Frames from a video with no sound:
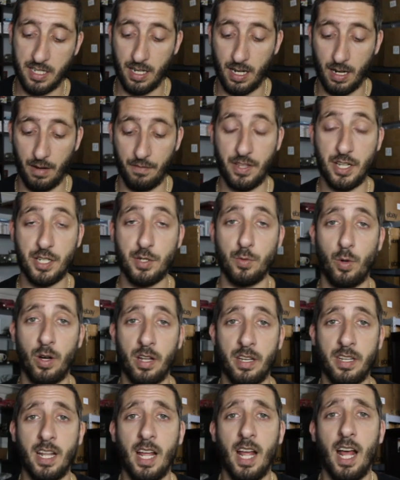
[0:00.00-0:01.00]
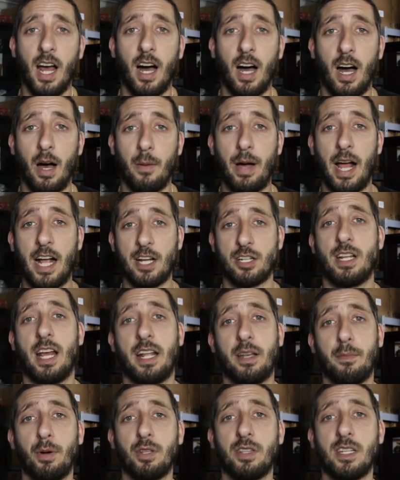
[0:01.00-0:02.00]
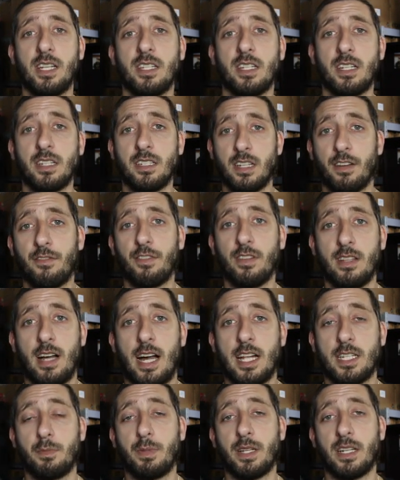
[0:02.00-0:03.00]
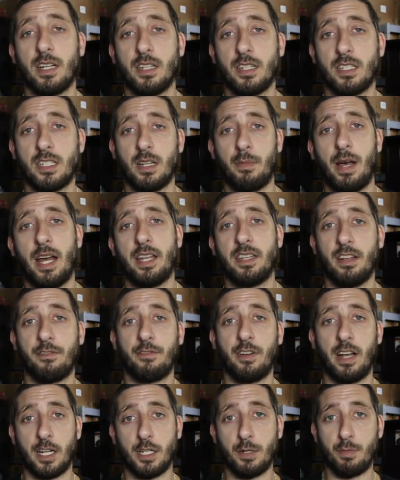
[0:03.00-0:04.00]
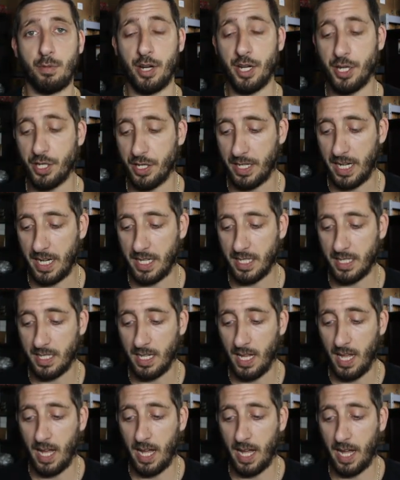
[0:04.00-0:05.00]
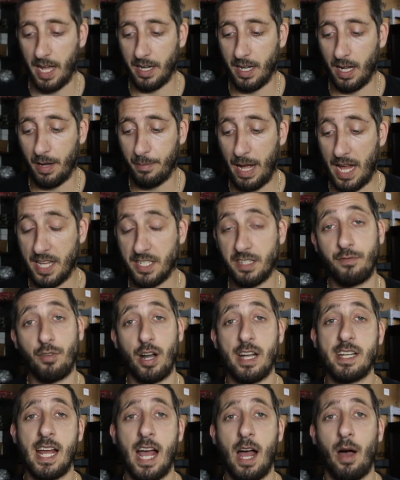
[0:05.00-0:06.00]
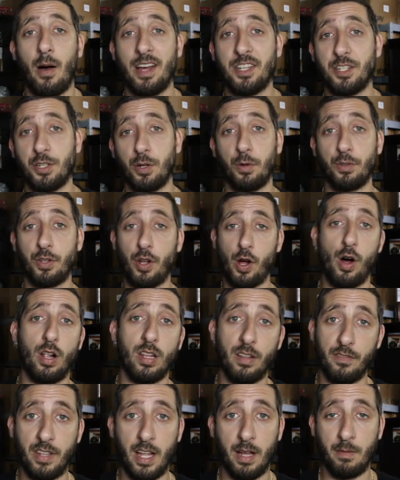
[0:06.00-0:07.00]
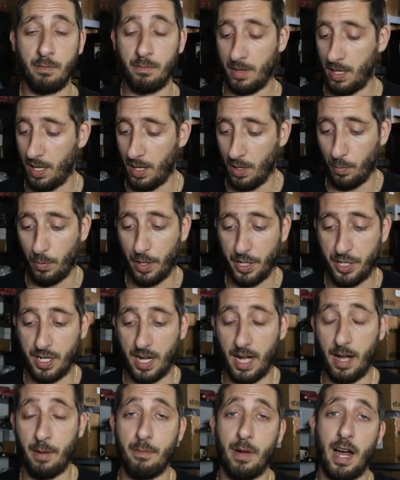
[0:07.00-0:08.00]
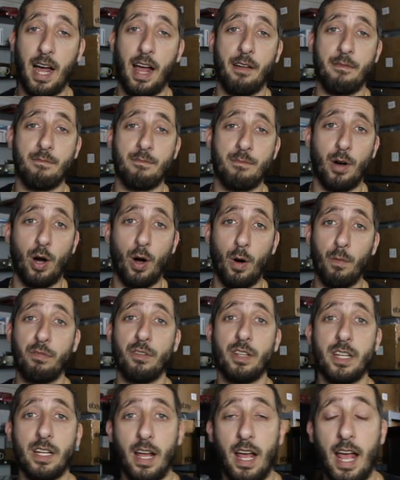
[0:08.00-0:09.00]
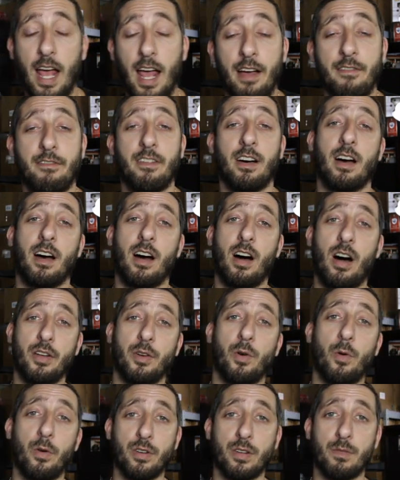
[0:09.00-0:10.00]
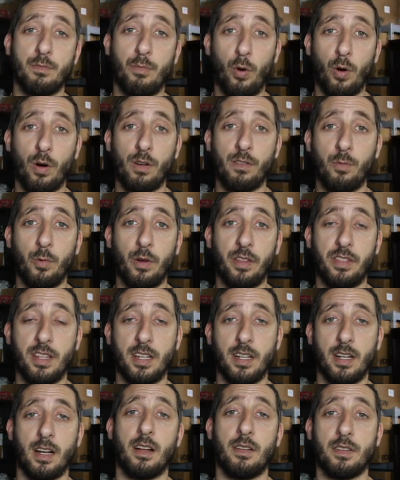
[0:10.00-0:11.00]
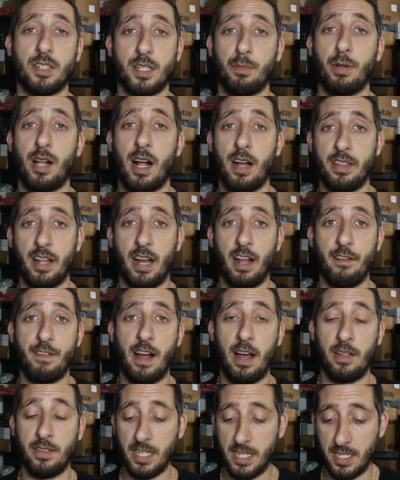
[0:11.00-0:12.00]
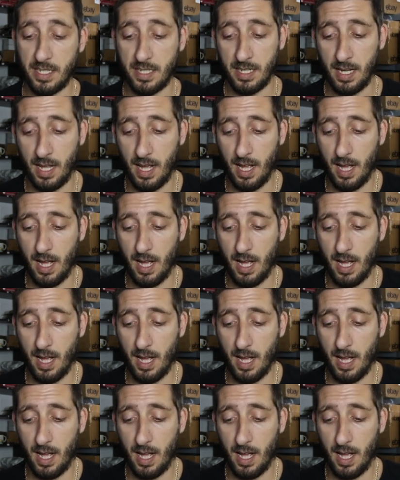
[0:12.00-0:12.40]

of this one. I actually had to put these in different lots because some had different expiration dates. And as of right now, I sold all of them, which I hopefully have on order more with the supplier that I found these.